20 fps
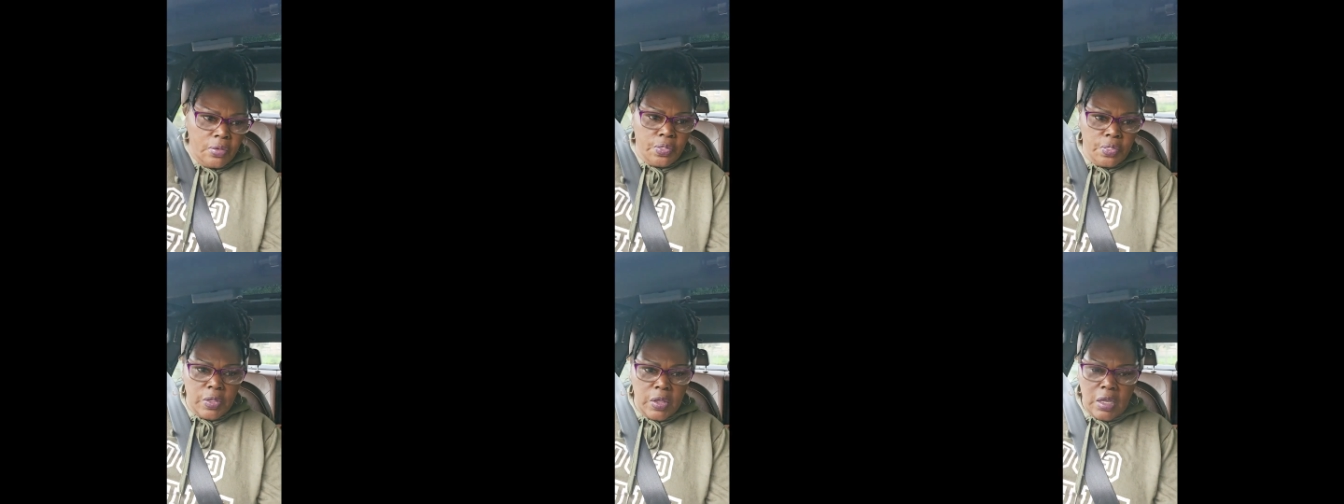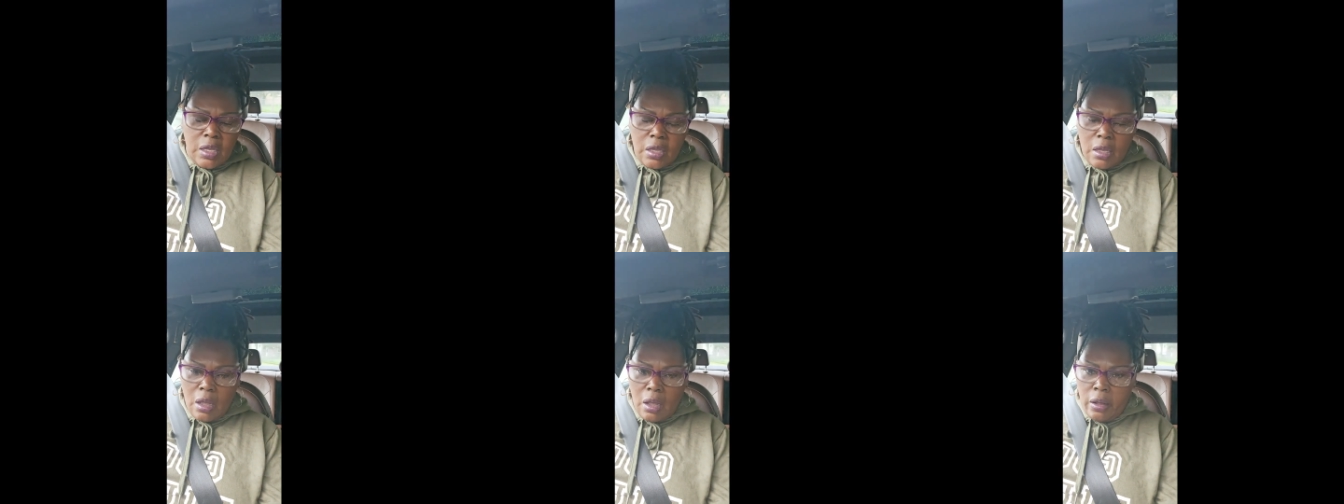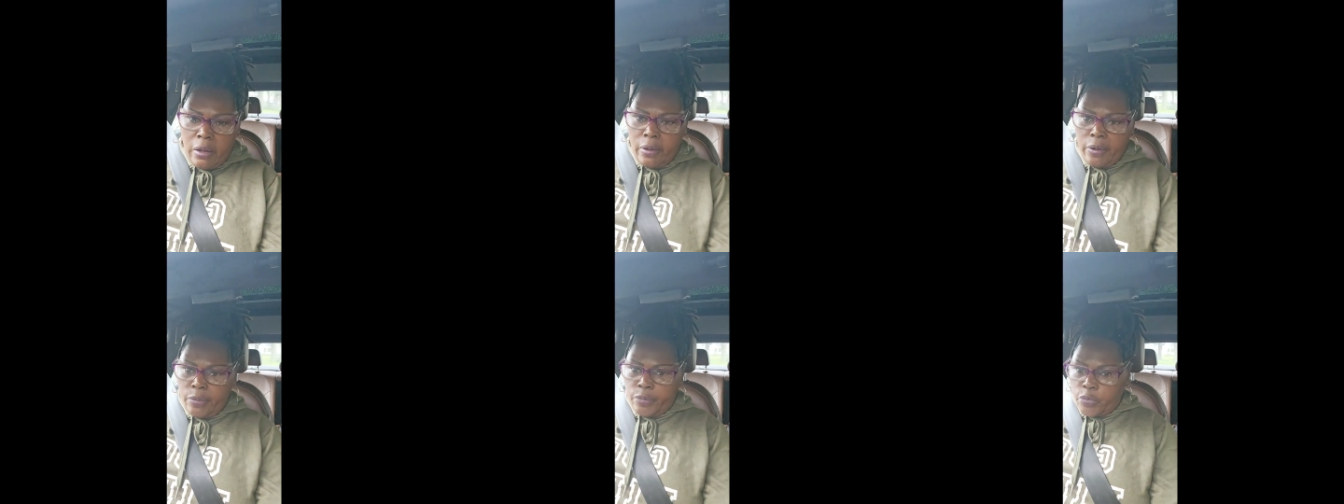the
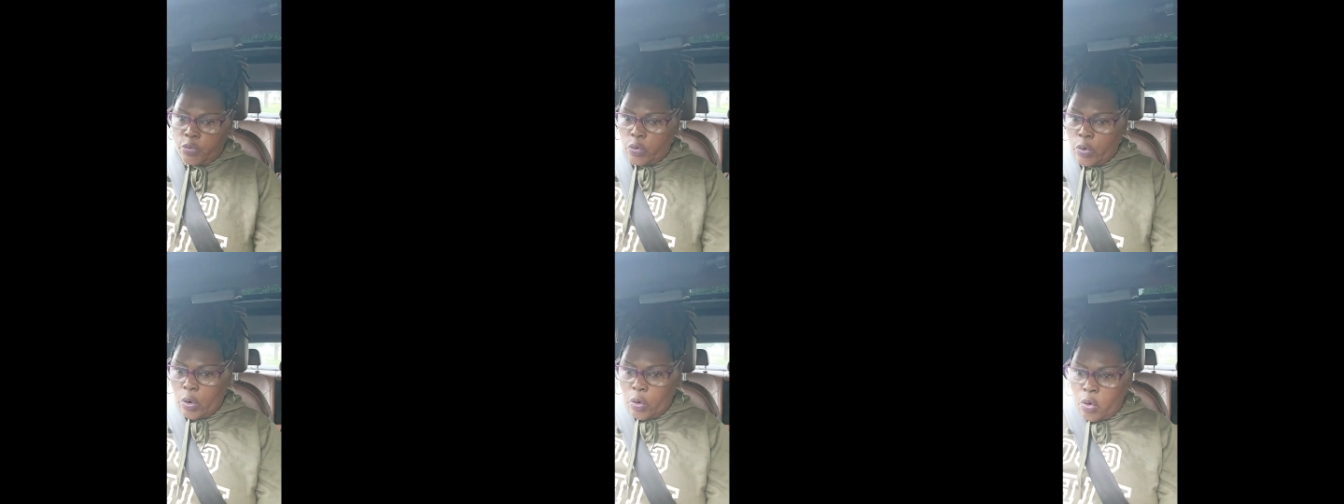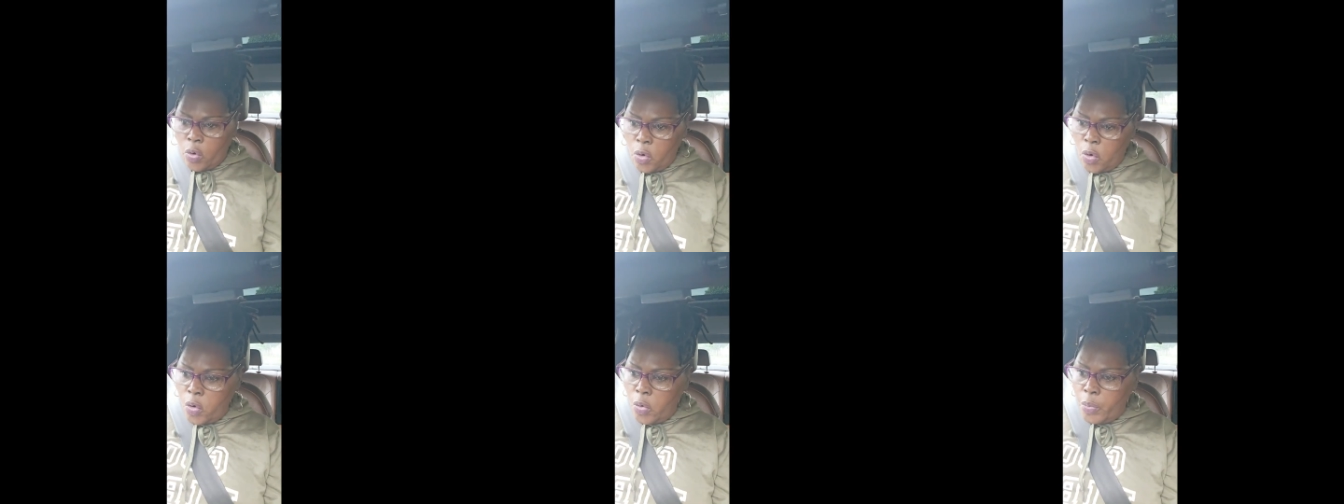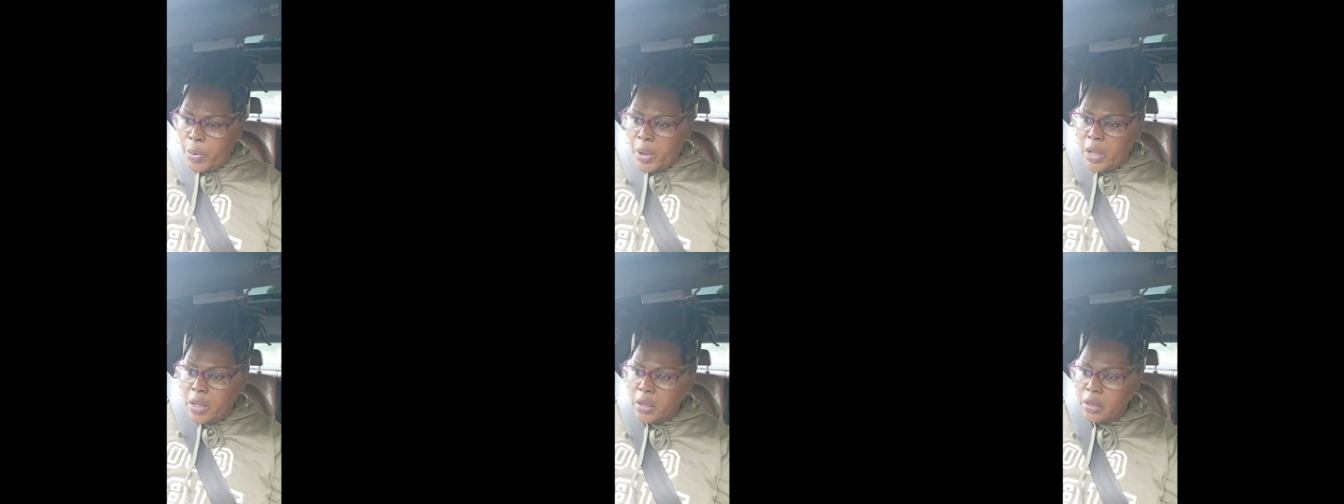um, robe,
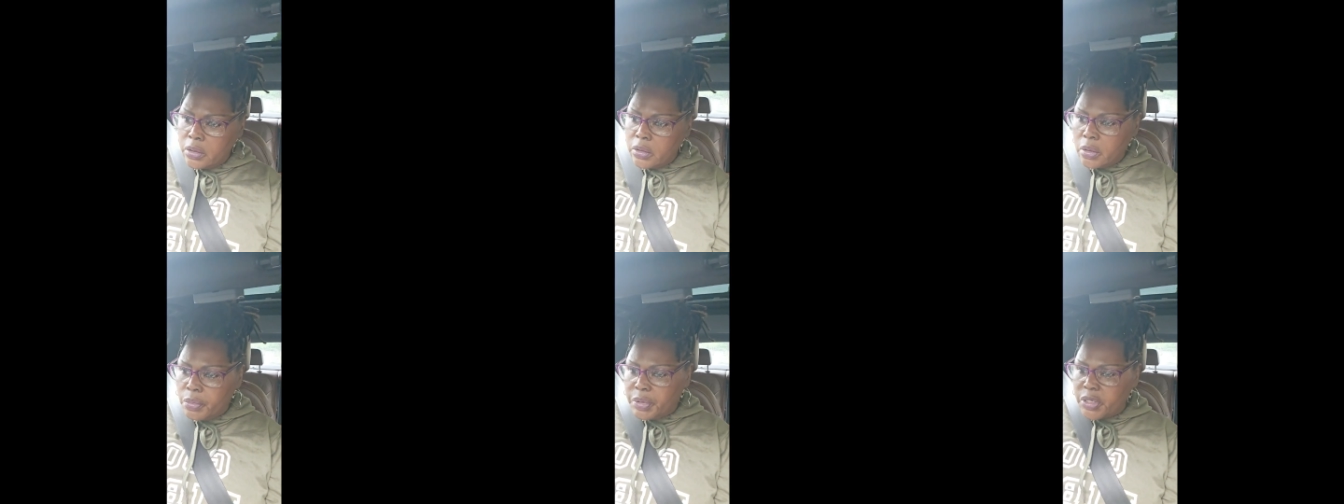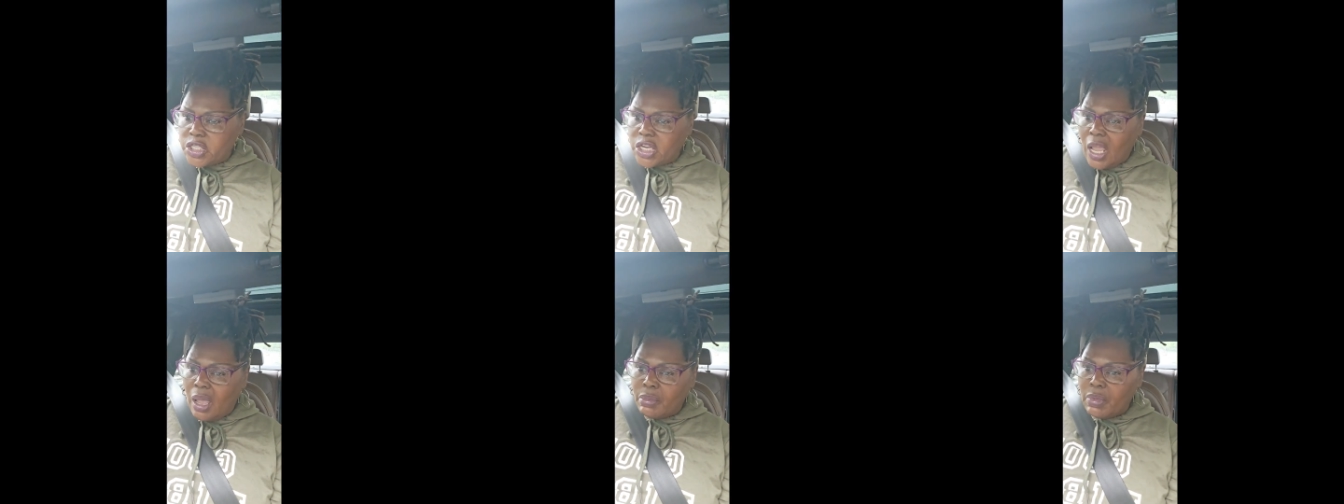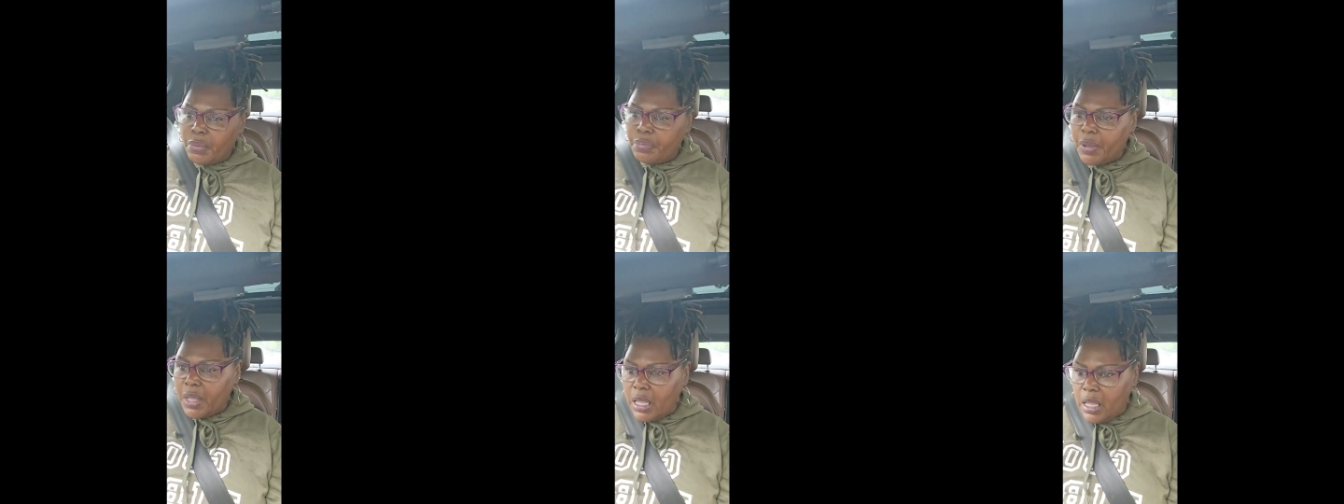the pajama
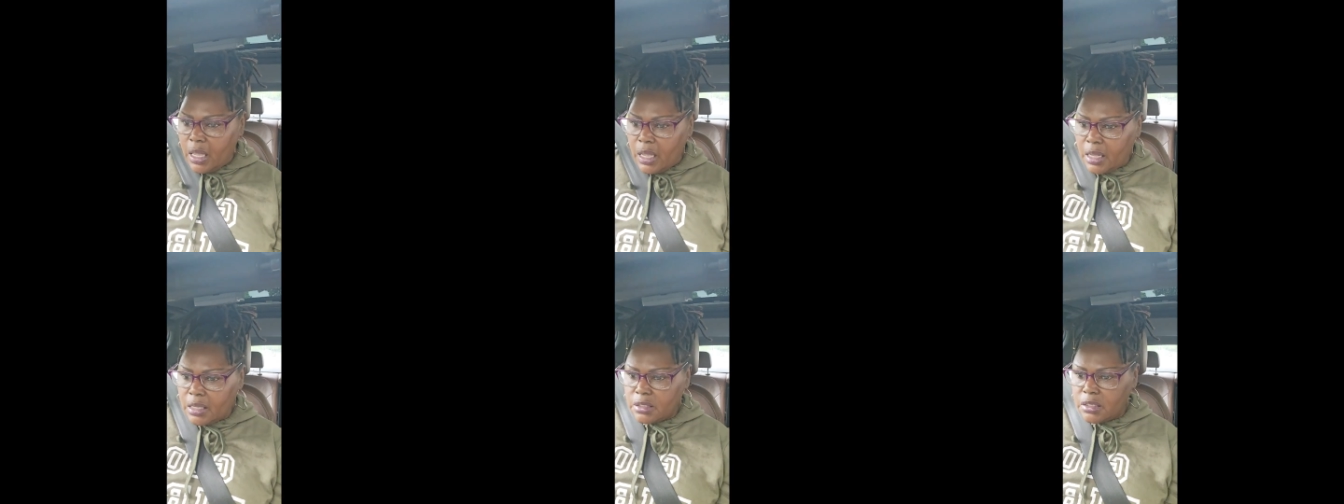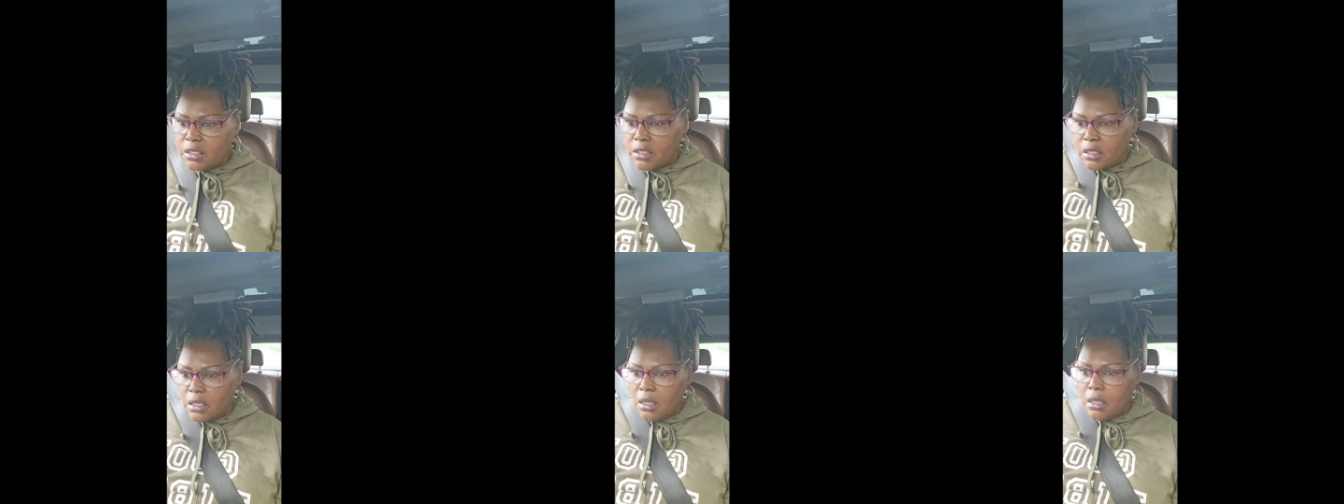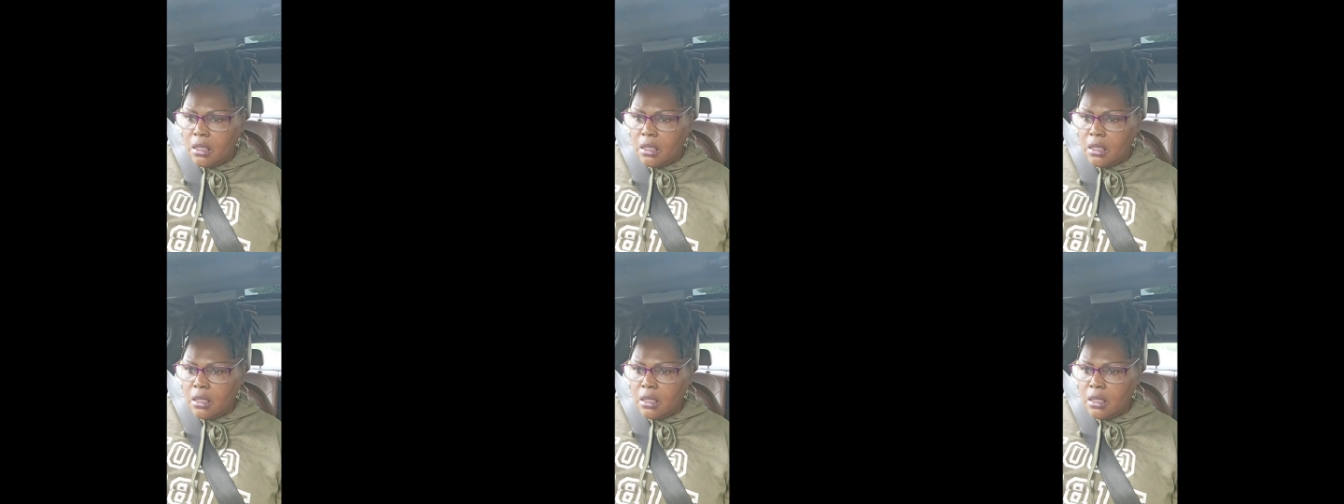pants.